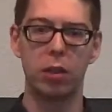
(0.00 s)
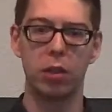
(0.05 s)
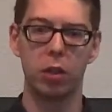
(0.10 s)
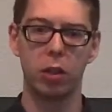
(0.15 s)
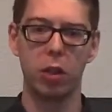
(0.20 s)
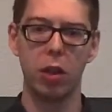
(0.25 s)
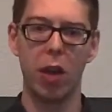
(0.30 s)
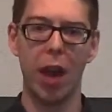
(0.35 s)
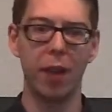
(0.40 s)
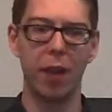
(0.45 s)
So
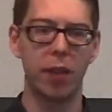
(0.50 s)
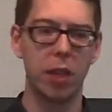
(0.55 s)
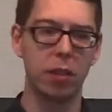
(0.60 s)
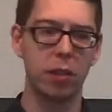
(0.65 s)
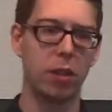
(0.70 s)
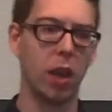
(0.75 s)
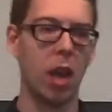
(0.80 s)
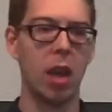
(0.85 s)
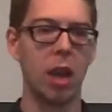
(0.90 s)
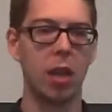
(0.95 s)
you have
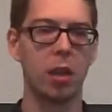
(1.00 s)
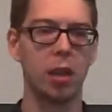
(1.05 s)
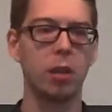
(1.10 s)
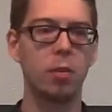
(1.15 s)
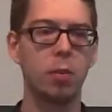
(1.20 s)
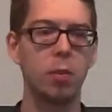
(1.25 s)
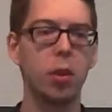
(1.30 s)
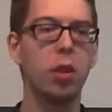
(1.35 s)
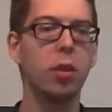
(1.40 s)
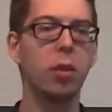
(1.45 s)
this
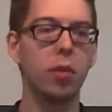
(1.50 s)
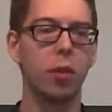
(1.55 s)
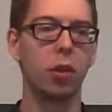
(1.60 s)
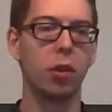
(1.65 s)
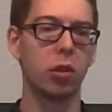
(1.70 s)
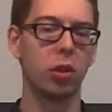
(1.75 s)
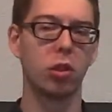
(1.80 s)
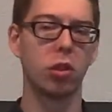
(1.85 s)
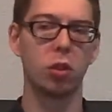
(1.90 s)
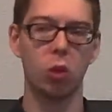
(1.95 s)
beautiful
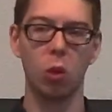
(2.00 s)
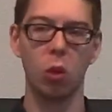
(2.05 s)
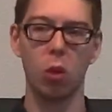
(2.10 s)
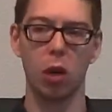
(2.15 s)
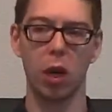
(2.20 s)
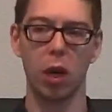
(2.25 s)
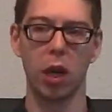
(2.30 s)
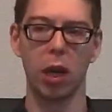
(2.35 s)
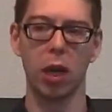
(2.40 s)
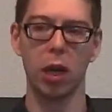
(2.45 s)

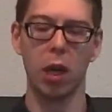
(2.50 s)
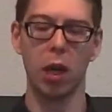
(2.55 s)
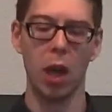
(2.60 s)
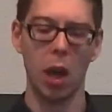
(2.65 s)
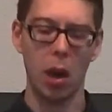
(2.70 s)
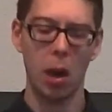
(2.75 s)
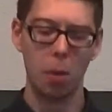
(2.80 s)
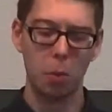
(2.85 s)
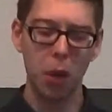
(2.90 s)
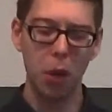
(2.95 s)
story,
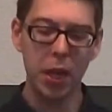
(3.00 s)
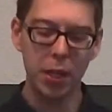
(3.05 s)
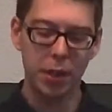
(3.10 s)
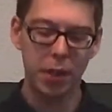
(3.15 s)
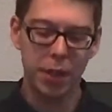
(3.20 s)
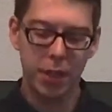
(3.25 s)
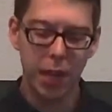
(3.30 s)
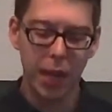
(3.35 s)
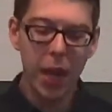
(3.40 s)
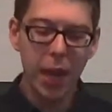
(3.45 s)
but it's
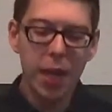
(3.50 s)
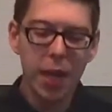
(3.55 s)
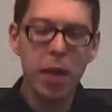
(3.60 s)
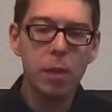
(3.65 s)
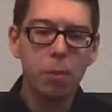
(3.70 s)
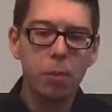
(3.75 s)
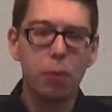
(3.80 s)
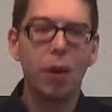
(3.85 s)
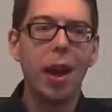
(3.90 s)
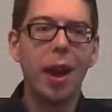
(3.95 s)
taking
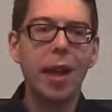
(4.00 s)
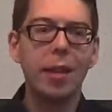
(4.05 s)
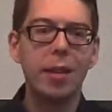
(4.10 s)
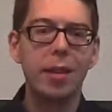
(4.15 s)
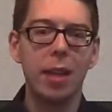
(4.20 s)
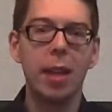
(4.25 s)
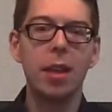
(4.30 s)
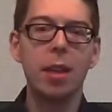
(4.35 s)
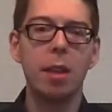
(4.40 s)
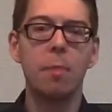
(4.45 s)
place
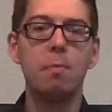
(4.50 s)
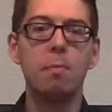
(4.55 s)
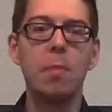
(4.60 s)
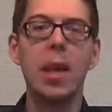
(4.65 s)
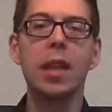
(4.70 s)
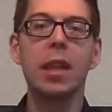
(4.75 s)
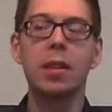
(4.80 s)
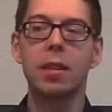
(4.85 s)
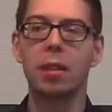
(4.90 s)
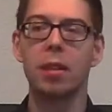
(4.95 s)
in the
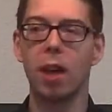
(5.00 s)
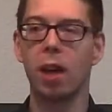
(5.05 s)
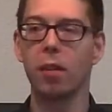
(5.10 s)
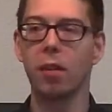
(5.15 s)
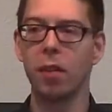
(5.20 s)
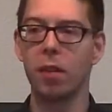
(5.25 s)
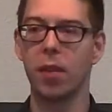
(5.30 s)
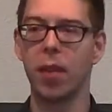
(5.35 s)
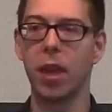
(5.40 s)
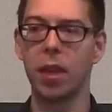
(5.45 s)
midst of
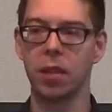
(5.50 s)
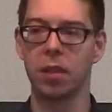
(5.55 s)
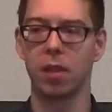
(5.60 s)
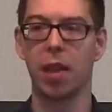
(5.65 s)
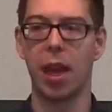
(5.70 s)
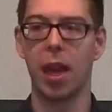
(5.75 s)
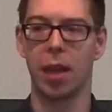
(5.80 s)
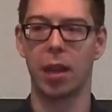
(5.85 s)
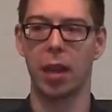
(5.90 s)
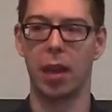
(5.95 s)
events
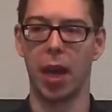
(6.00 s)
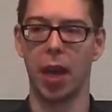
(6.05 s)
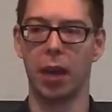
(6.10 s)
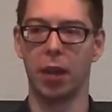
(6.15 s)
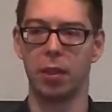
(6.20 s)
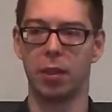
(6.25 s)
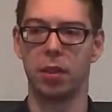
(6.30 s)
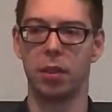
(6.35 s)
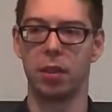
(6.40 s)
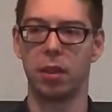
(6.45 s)
like
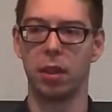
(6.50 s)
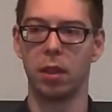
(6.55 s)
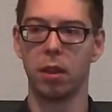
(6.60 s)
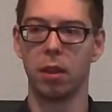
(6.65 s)
this.